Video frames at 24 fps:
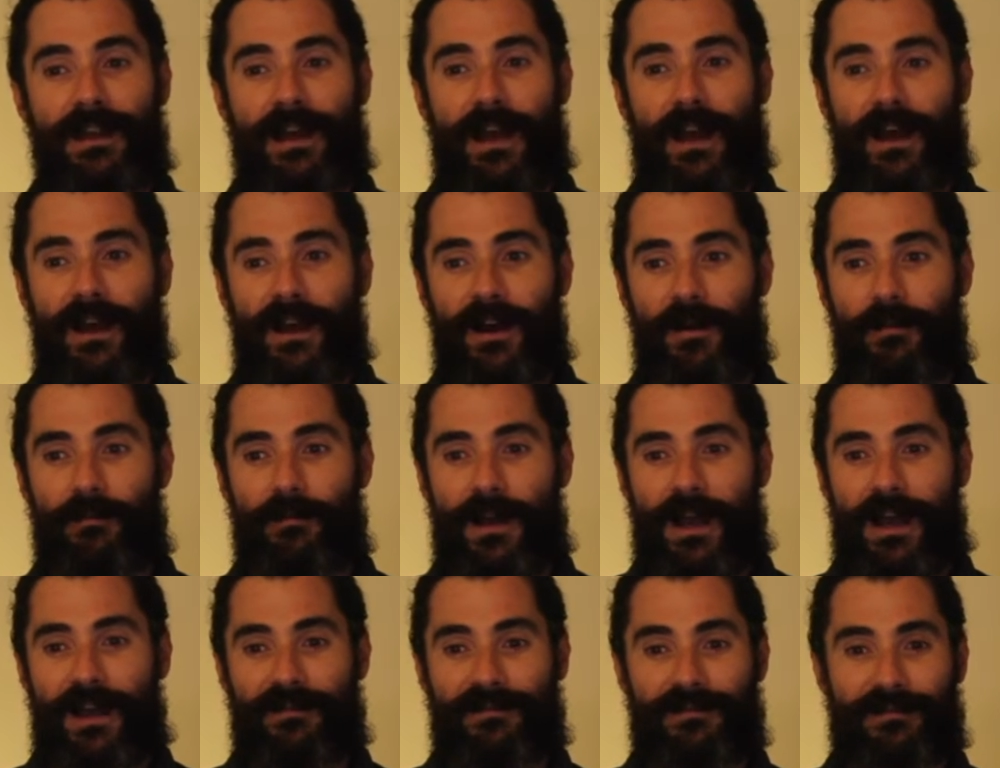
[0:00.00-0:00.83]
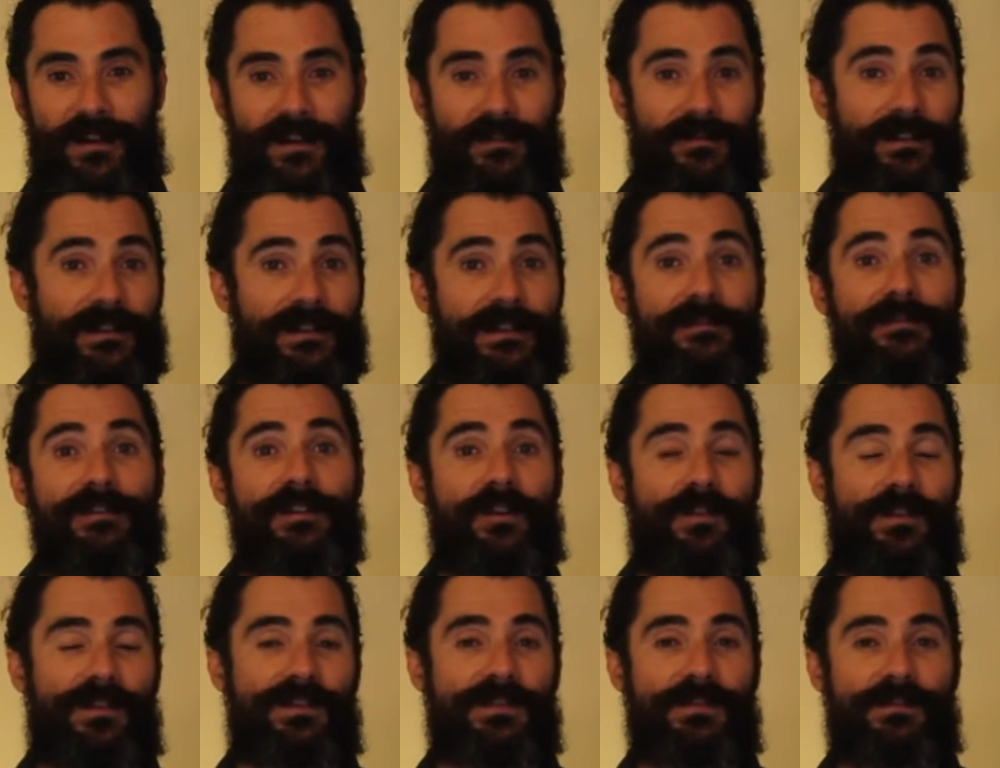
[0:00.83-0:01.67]
after living
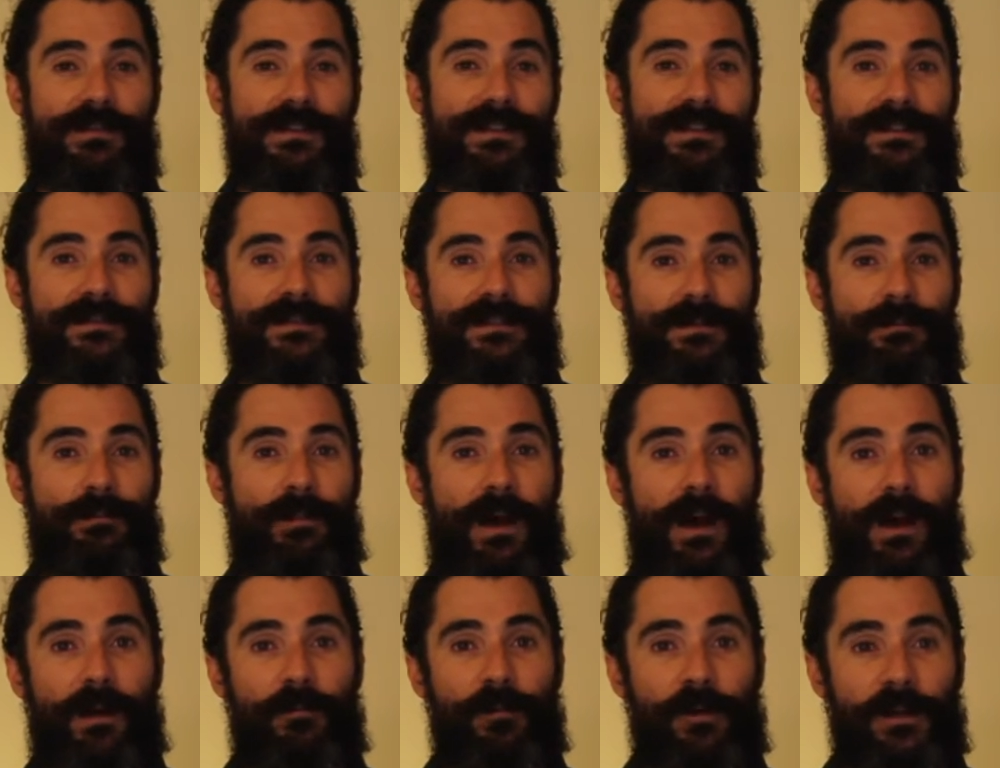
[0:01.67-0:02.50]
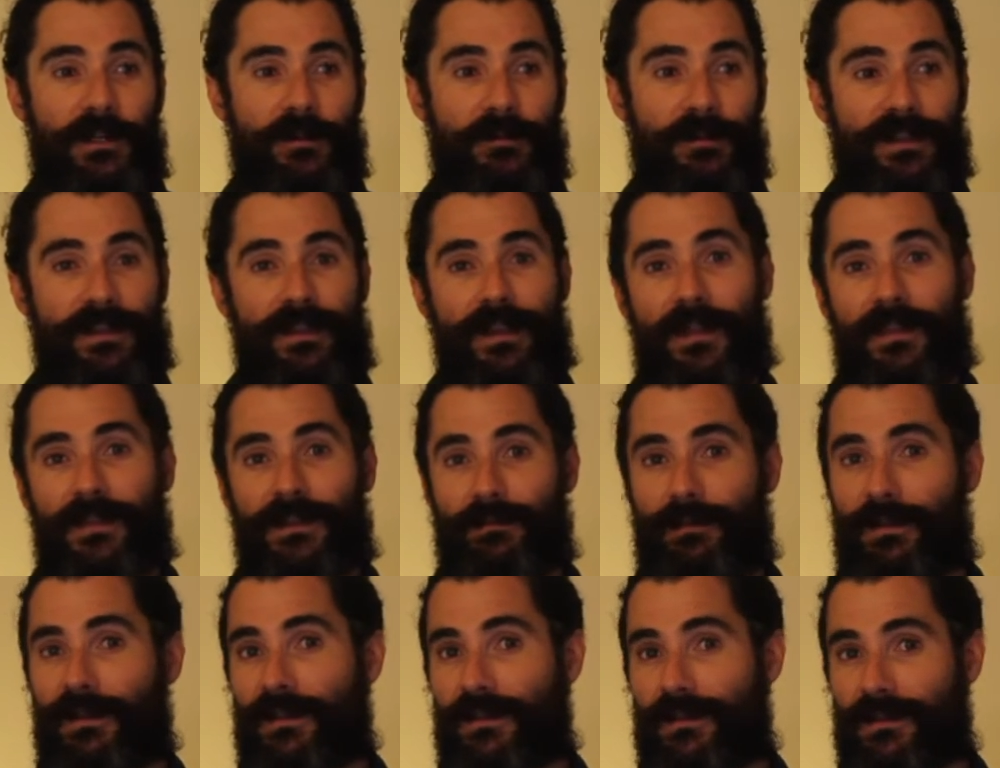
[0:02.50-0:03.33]
on the streets of Zimbabwe with
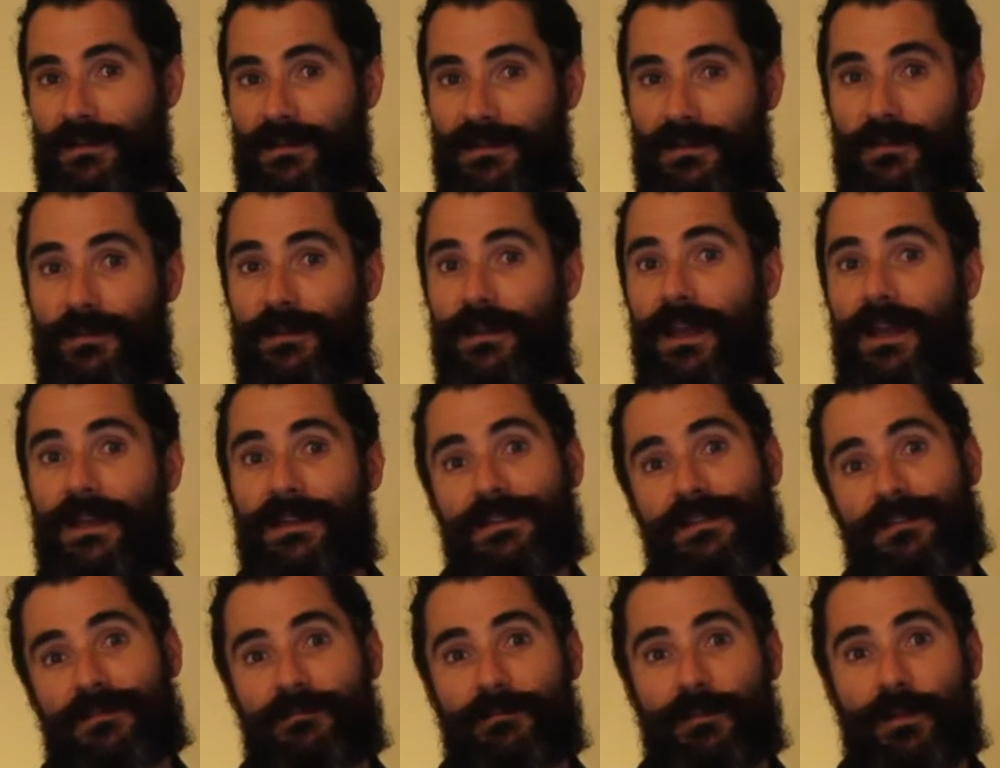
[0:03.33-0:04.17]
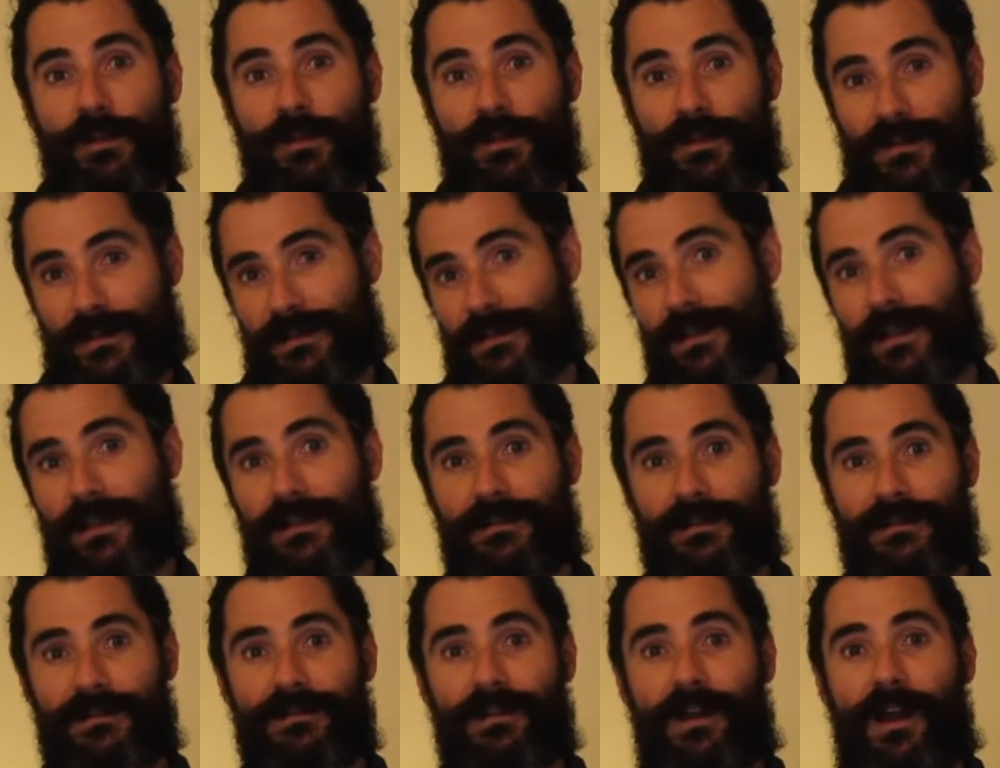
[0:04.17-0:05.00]
nothing but a suitcase of books
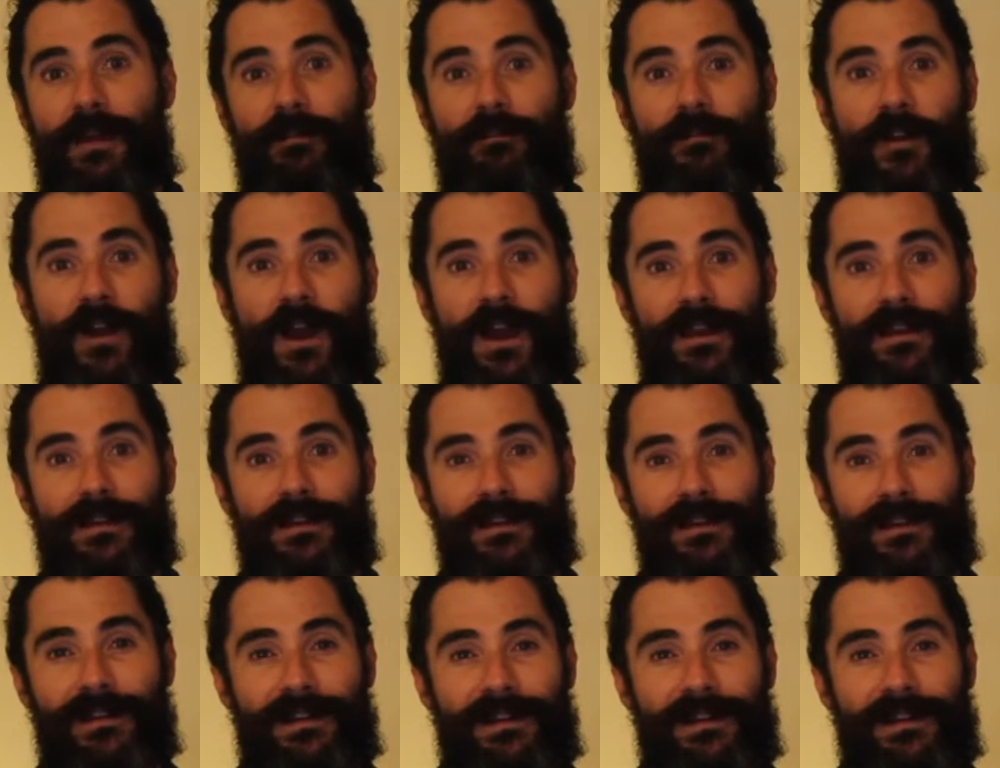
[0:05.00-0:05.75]
and a typewriter.